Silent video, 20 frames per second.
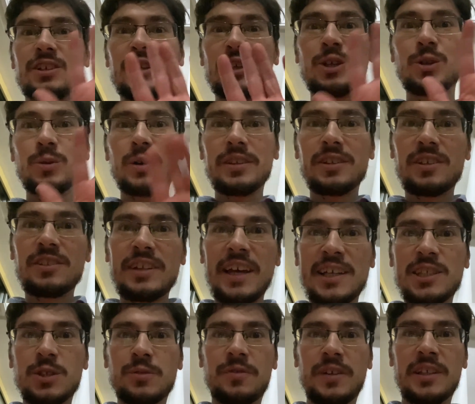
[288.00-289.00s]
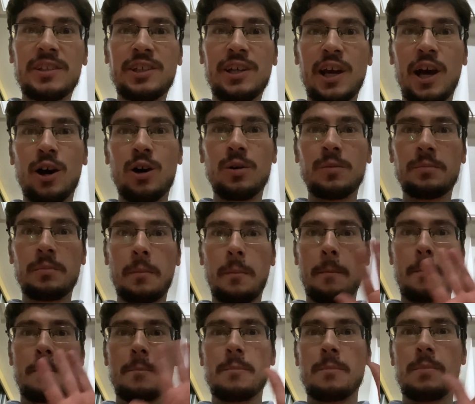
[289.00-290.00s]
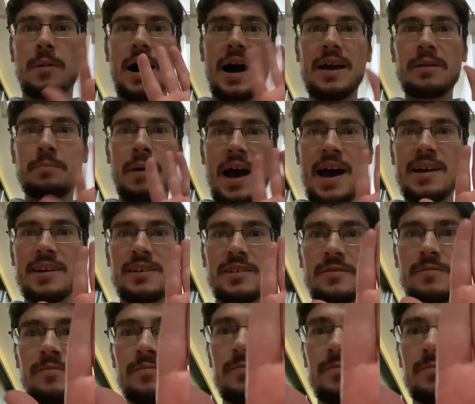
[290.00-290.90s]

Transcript: you in the next video. Bye-bye.